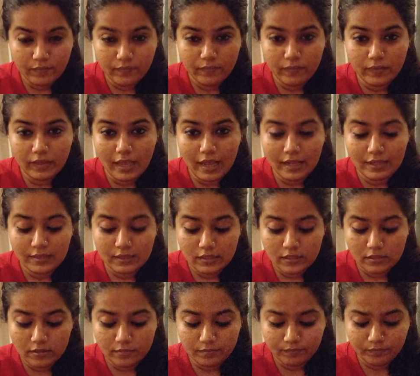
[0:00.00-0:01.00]

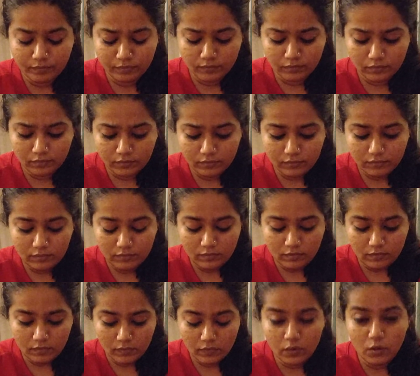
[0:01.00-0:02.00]
that's
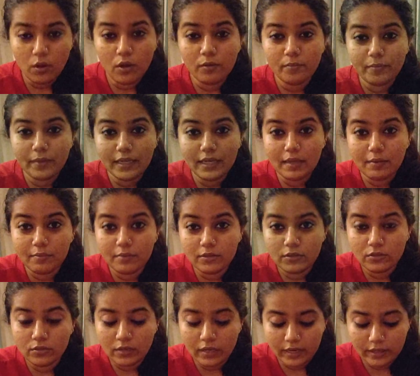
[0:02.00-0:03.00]
not being able
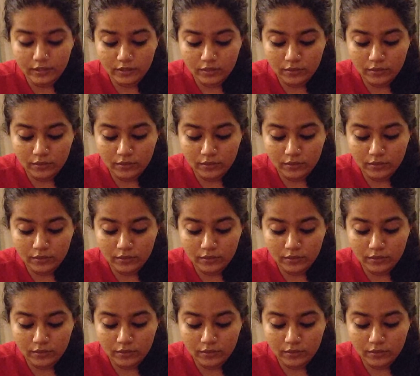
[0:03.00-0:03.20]
to let